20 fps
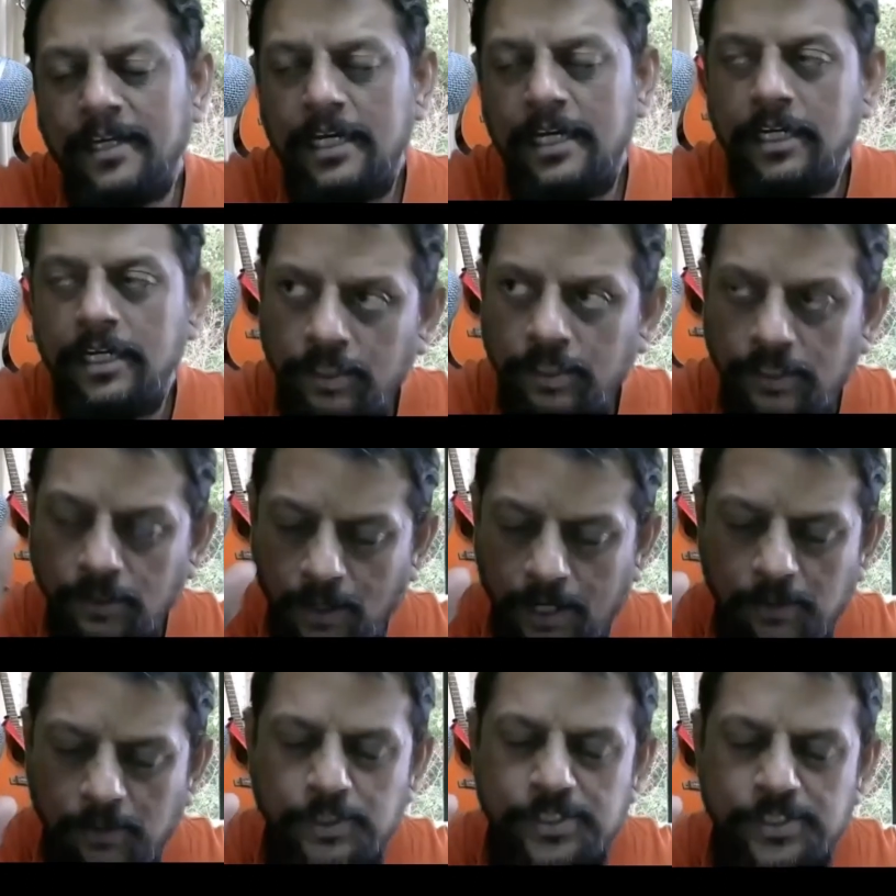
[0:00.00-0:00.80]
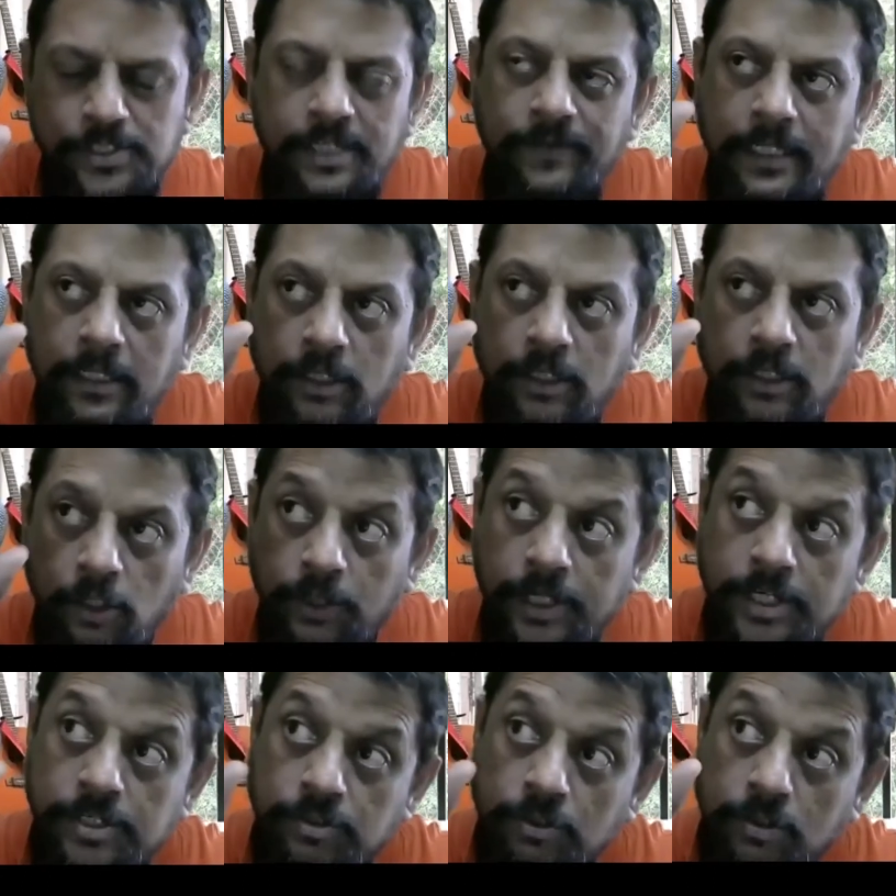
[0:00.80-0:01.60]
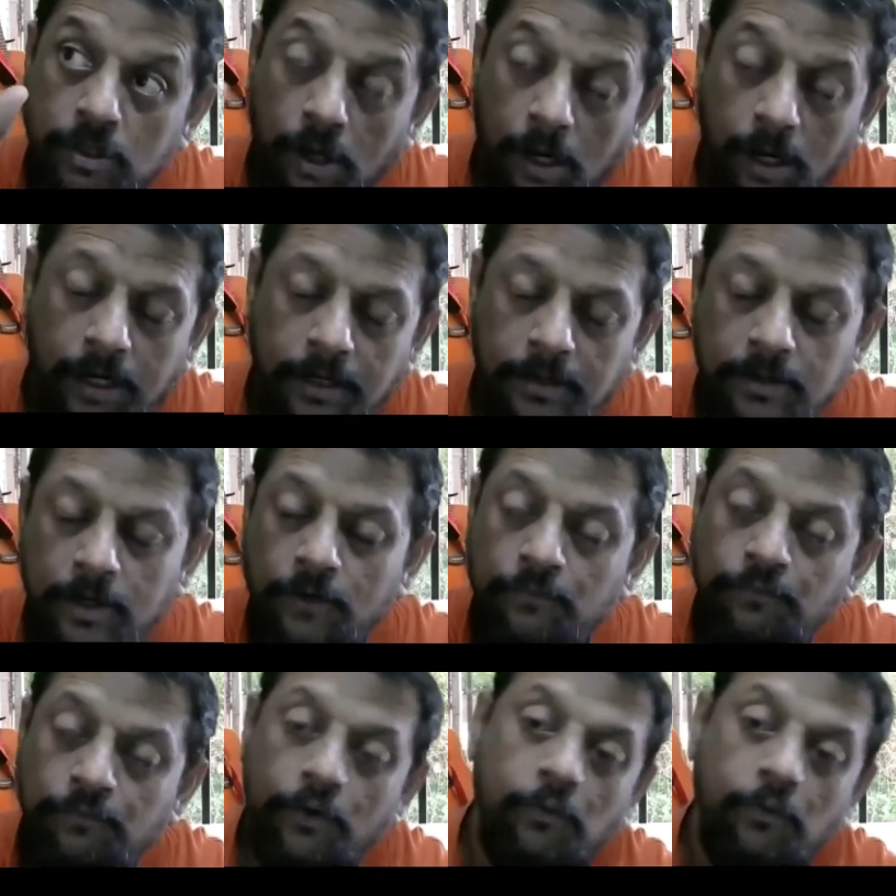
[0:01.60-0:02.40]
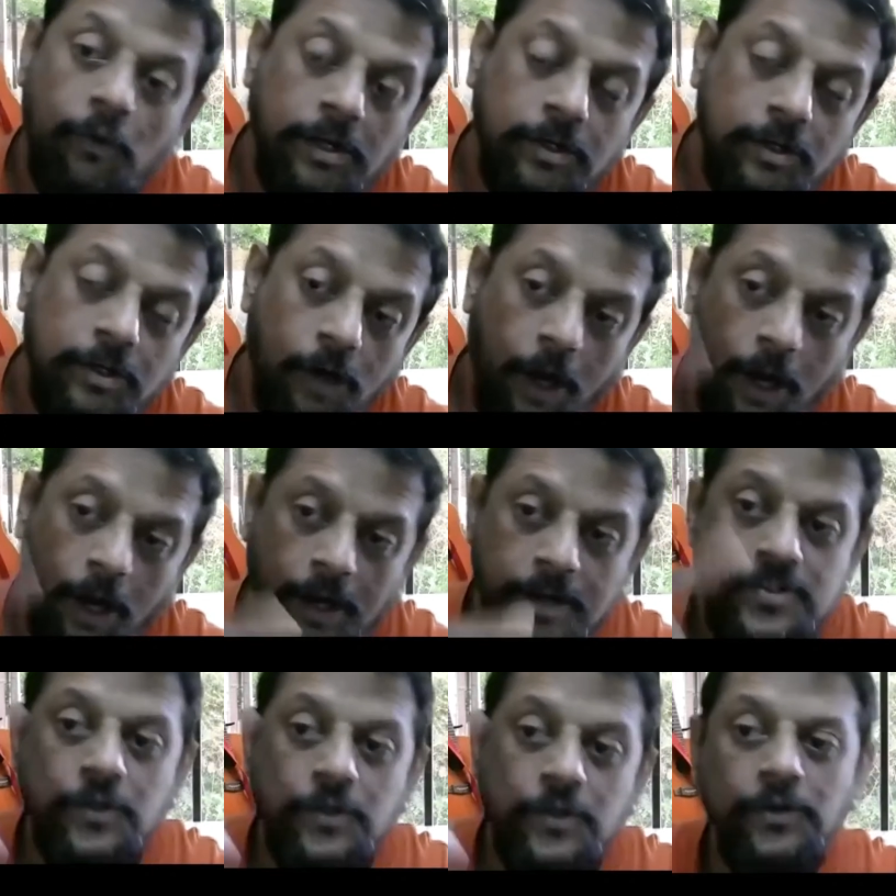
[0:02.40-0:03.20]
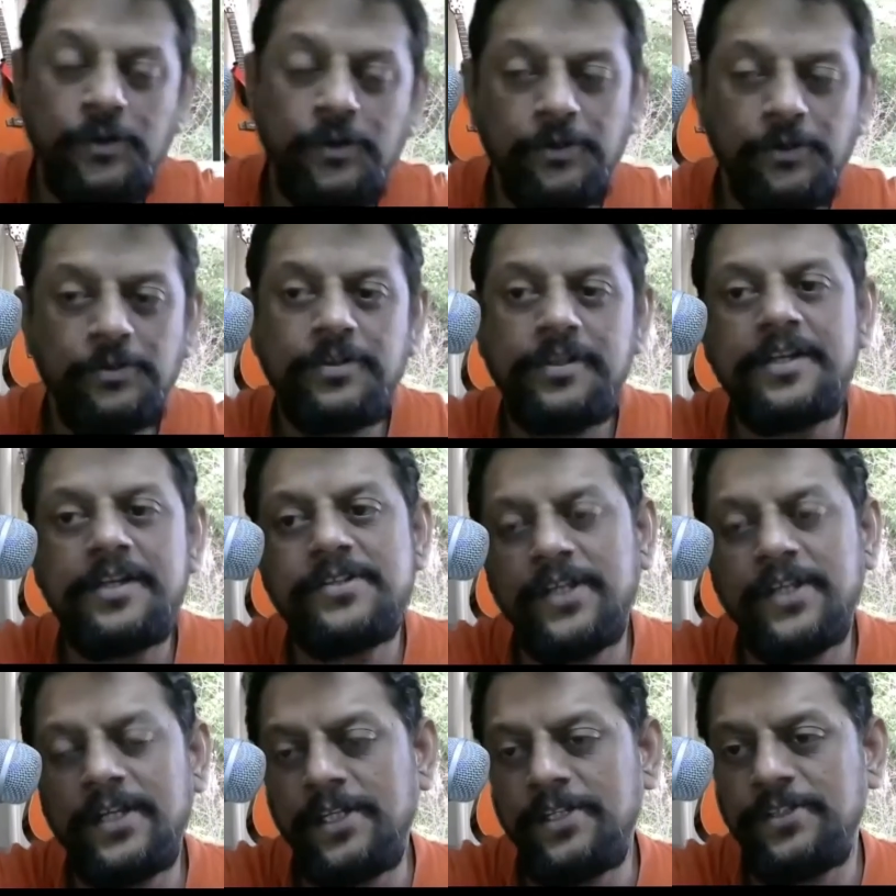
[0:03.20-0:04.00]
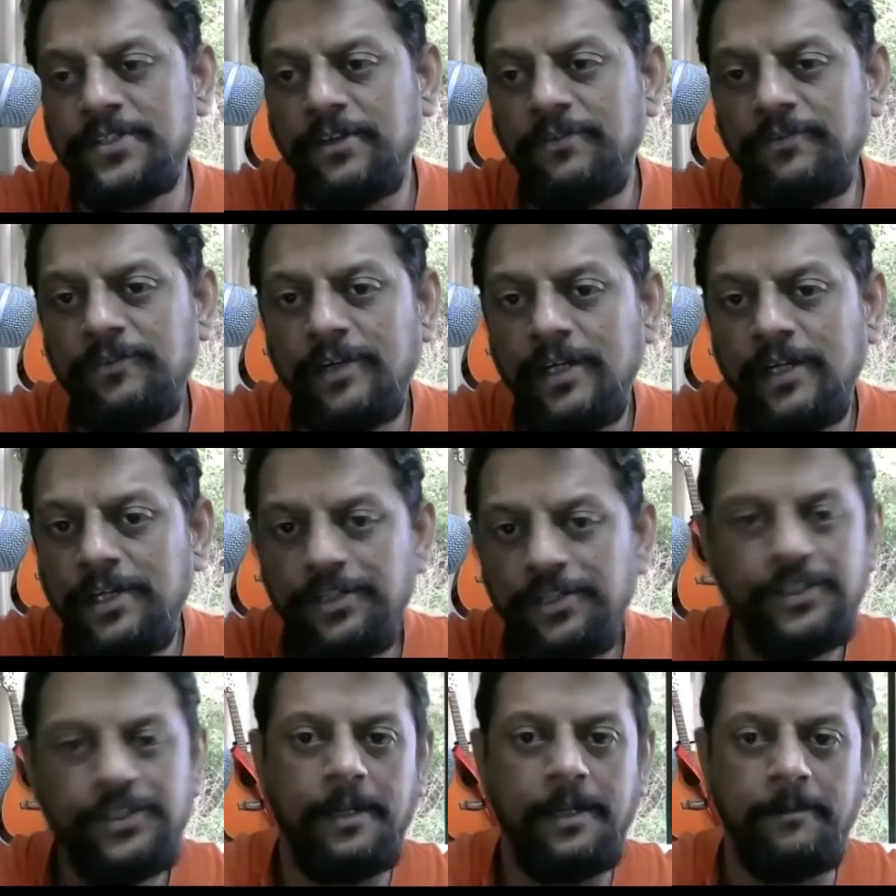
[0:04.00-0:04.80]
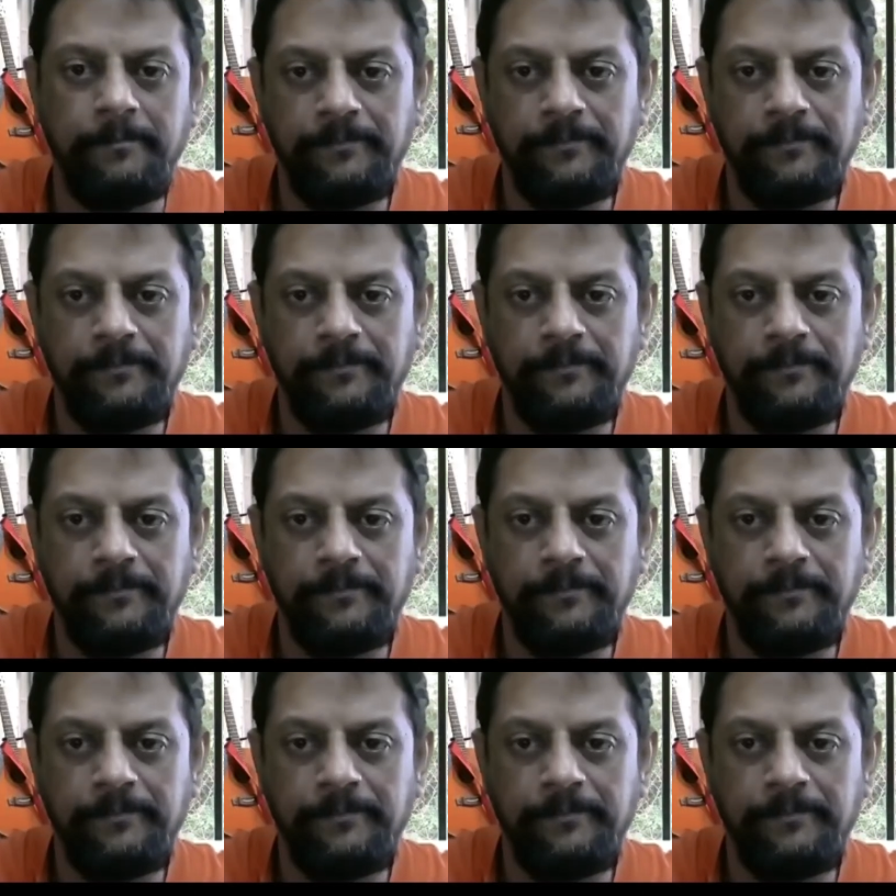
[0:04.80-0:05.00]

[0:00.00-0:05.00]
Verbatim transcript: Noah was giving glory to God for what God is going to do to the descendants of Shem.